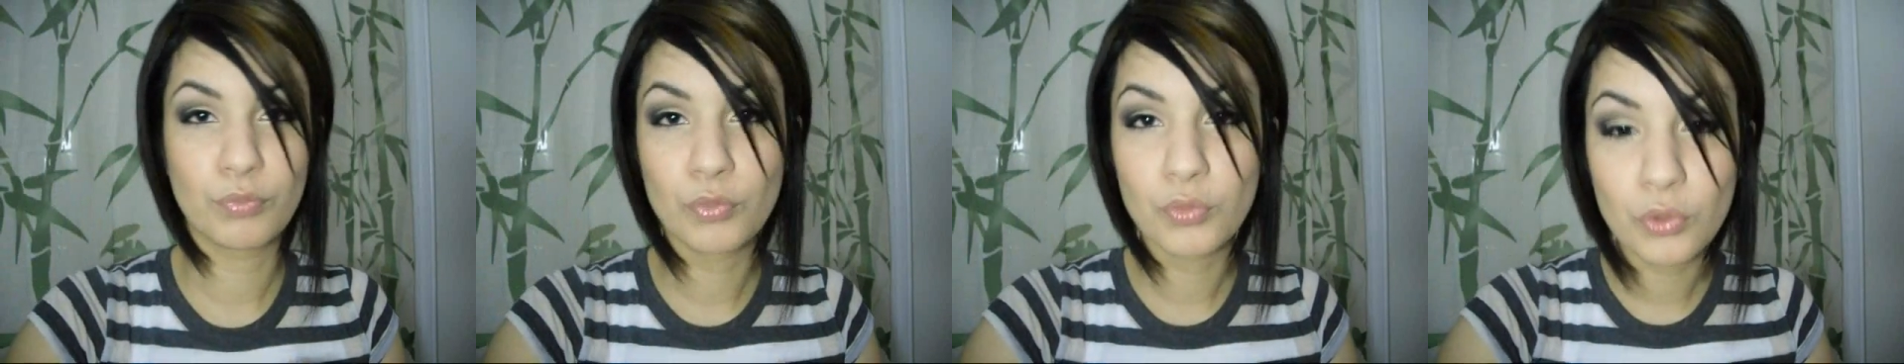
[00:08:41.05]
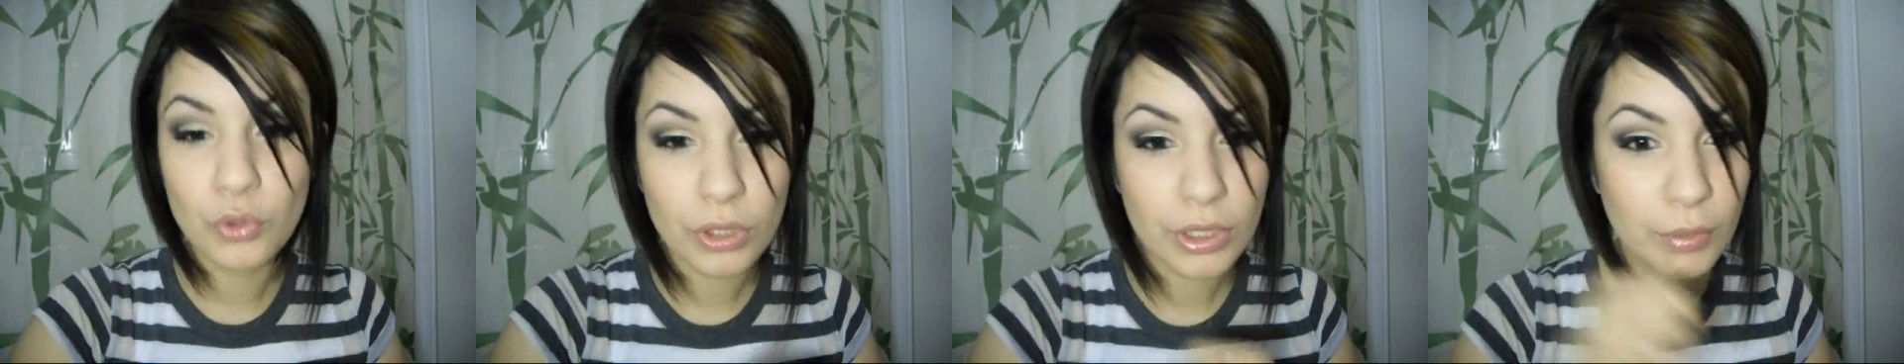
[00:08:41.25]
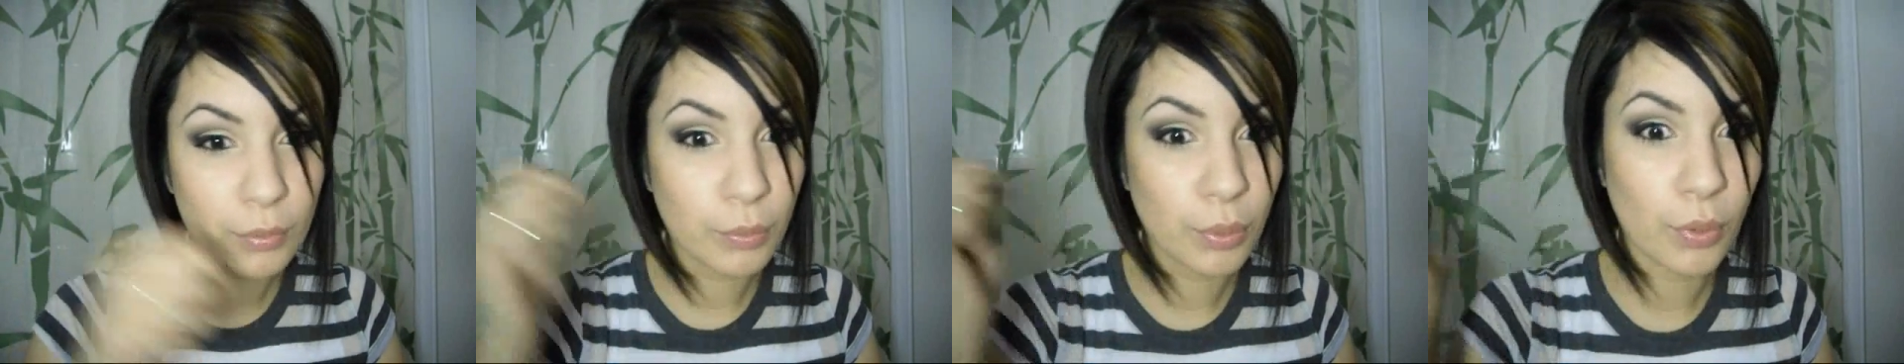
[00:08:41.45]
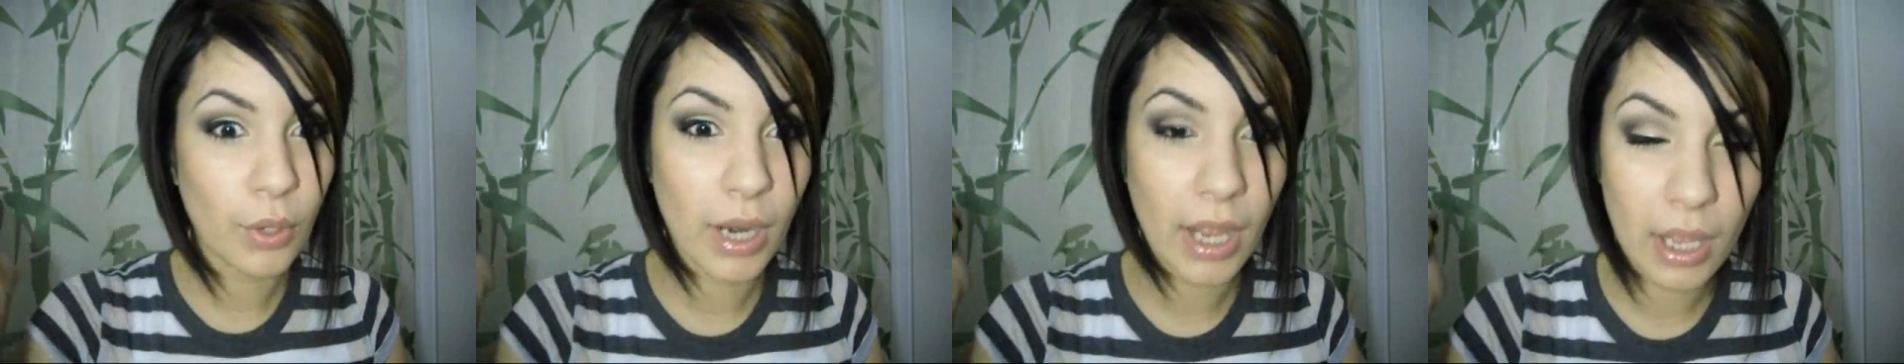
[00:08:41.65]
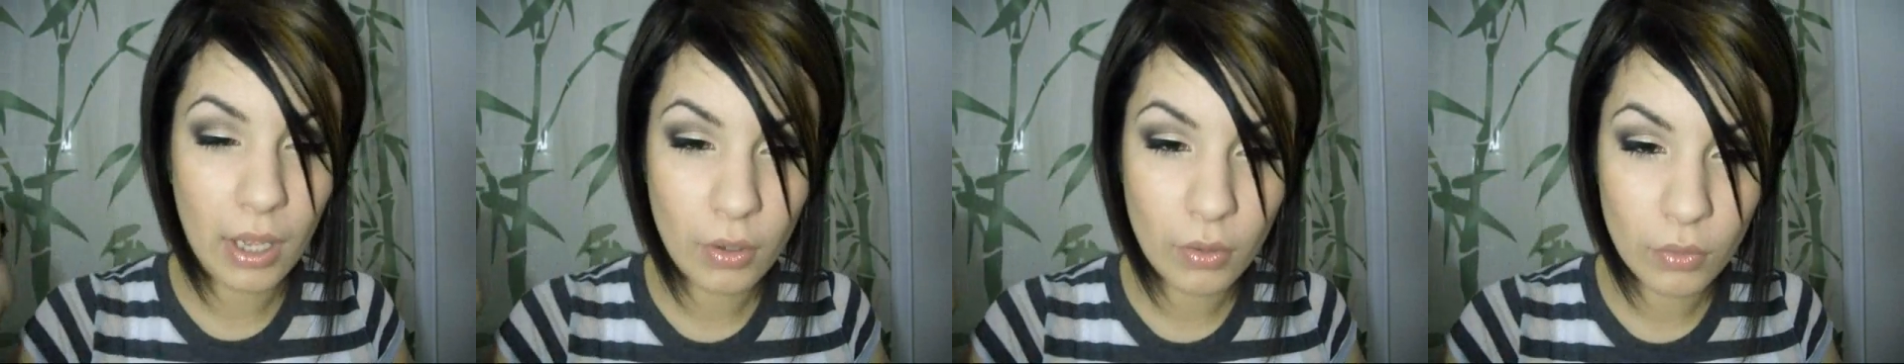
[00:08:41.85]
really
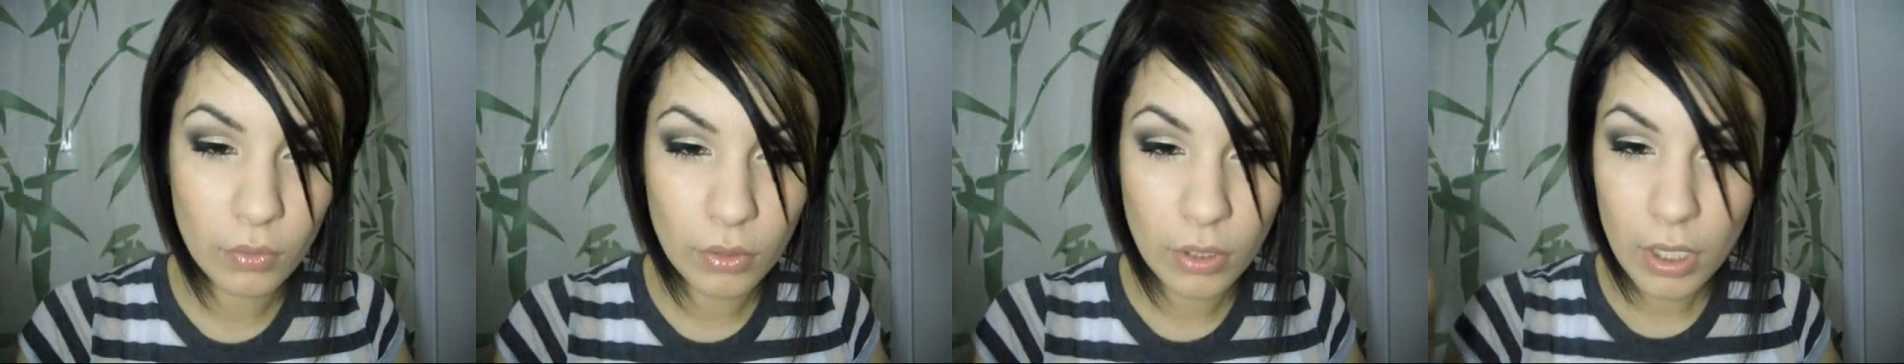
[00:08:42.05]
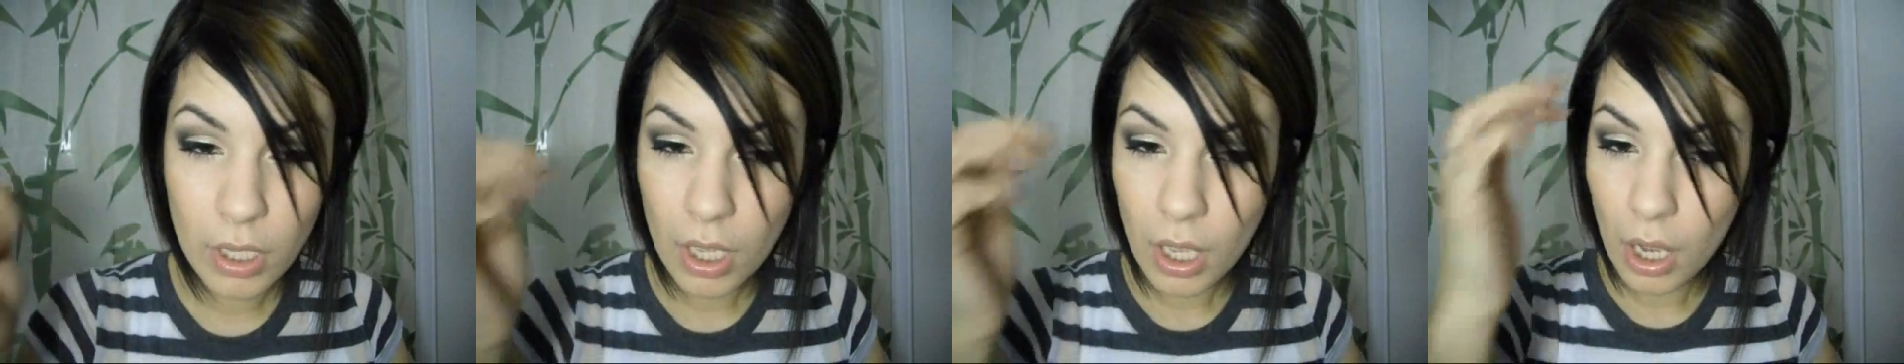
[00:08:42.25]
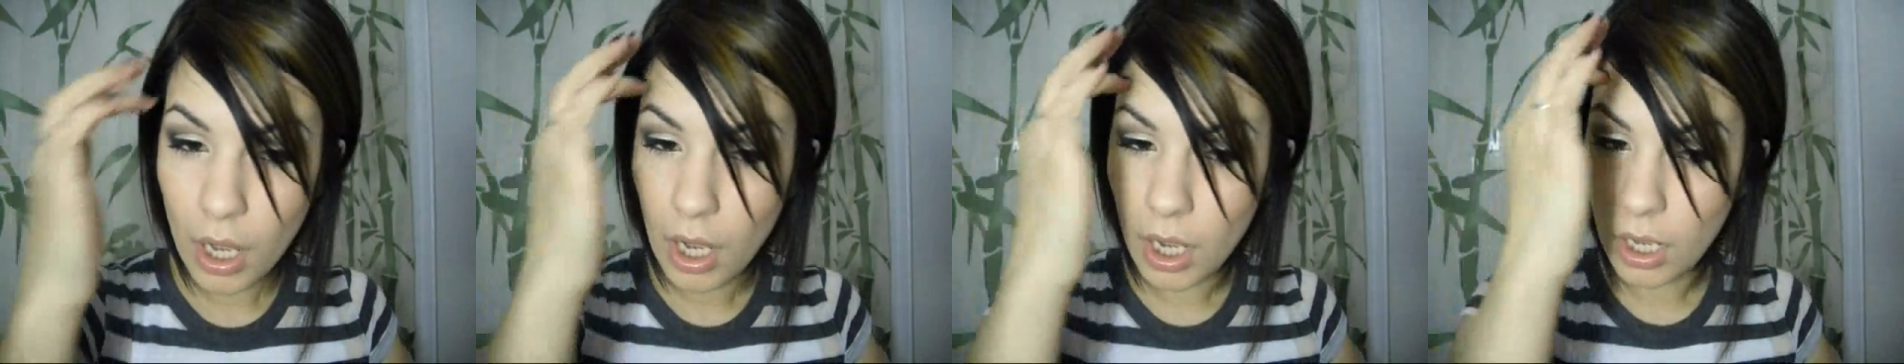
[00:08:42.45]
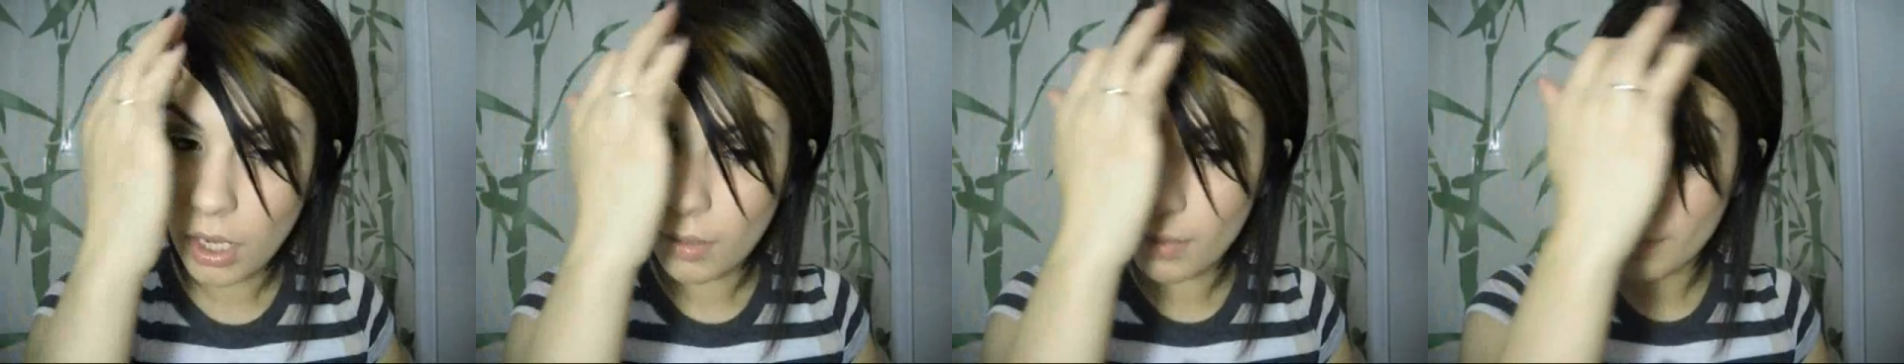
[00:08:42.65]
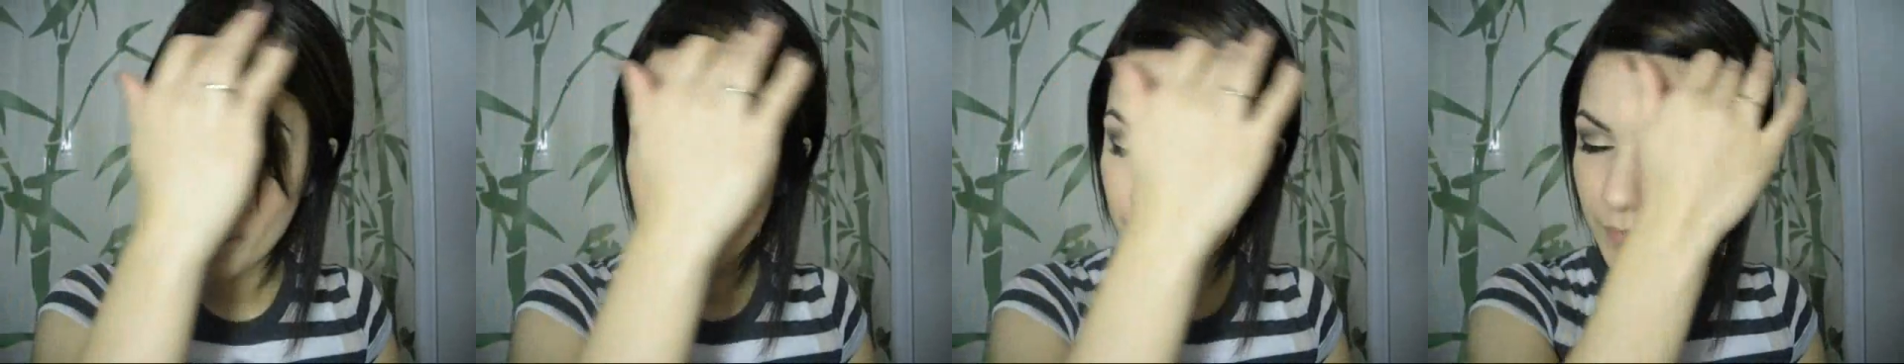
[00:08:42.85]
brown
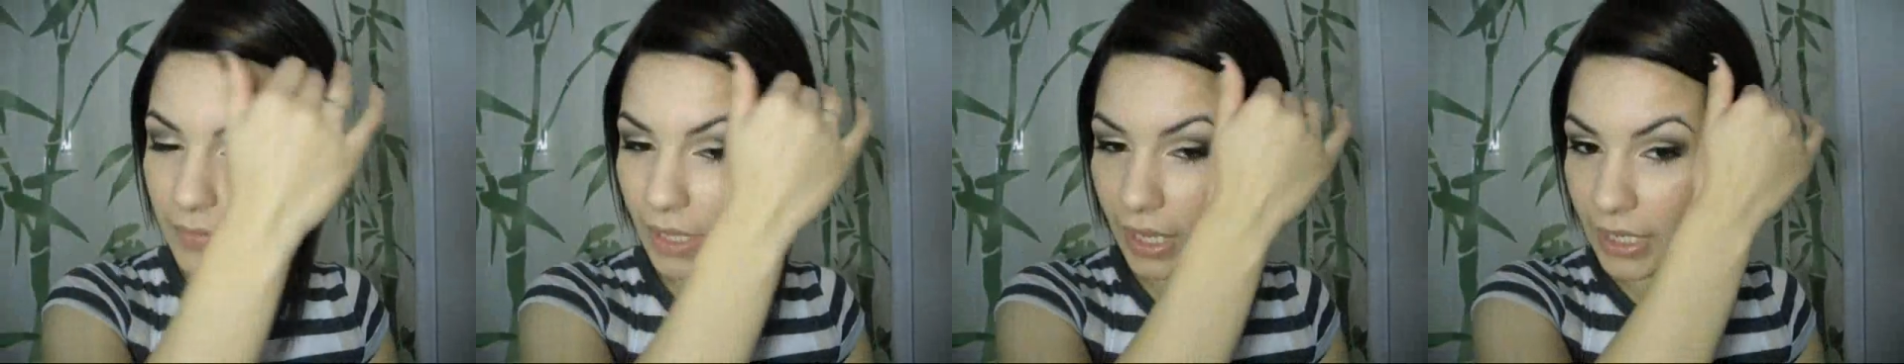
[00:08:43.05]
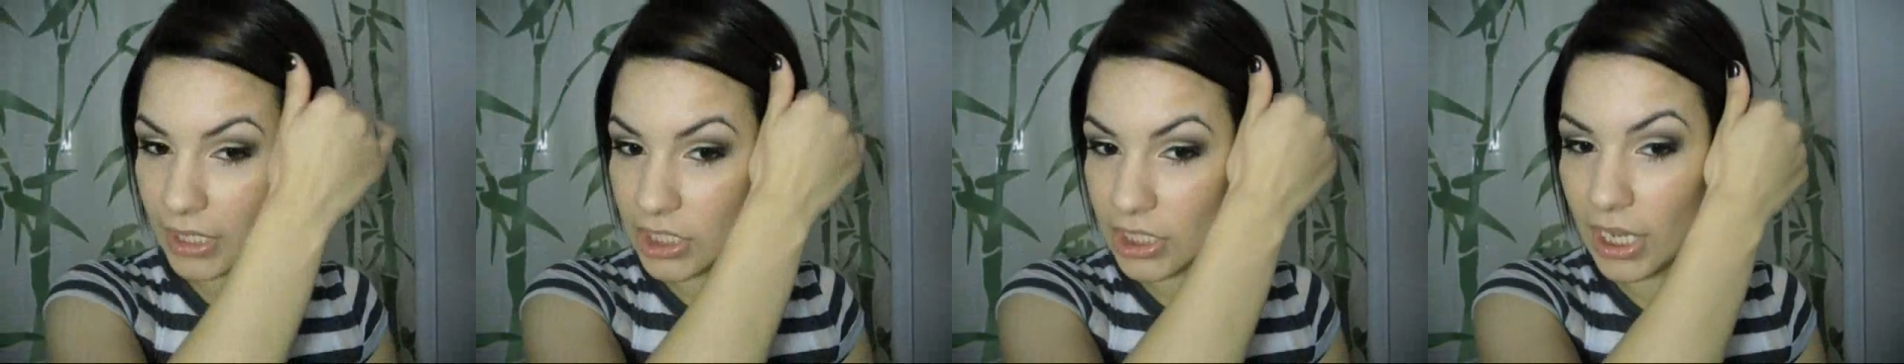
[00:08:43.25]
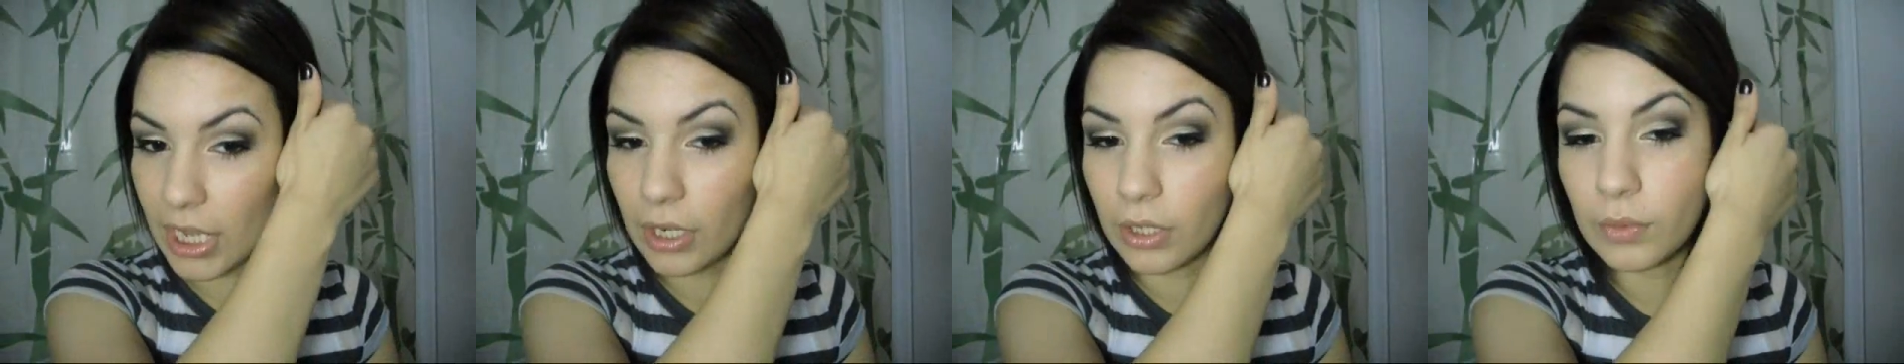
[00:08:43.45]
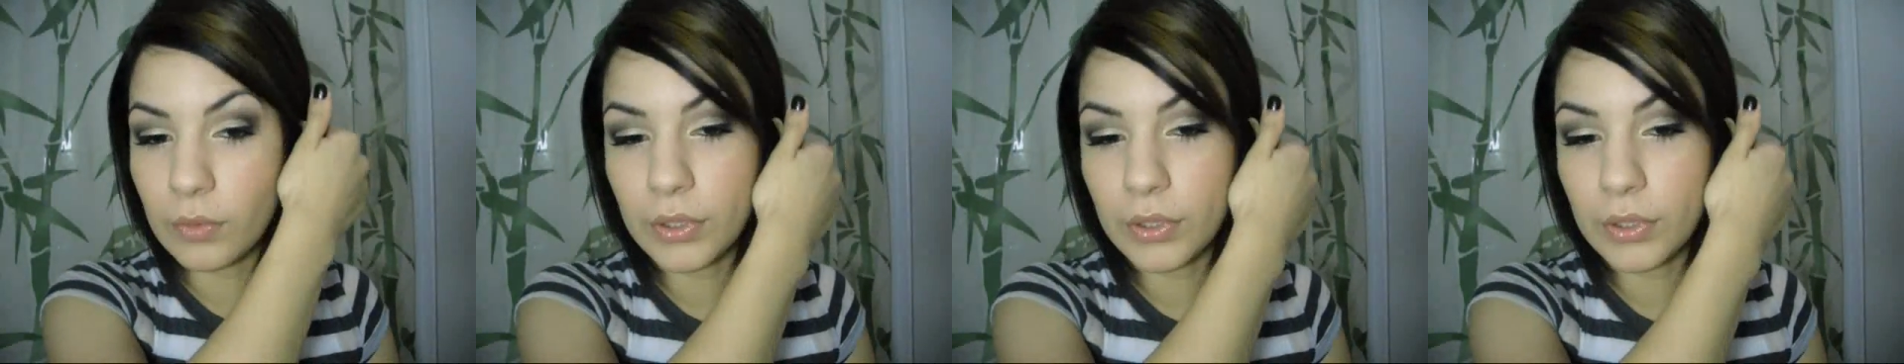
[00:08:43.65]
eyeshadow